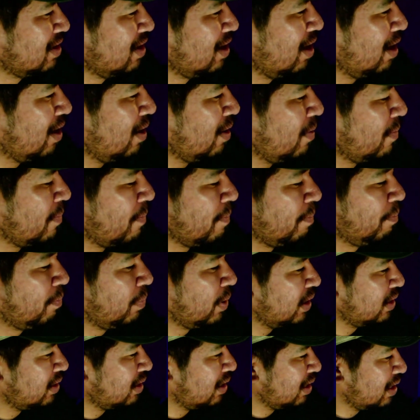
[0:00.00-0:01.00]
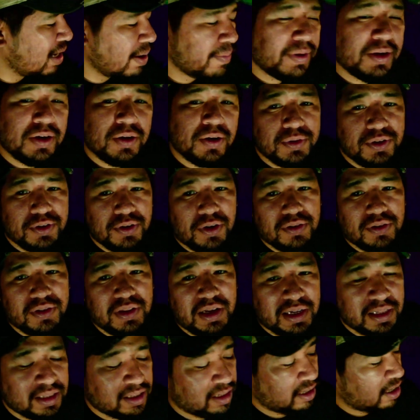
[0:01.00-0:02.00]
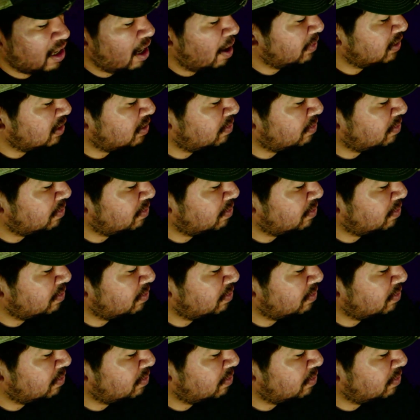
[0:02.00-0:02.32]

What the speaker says: But let me know what you all think in the comments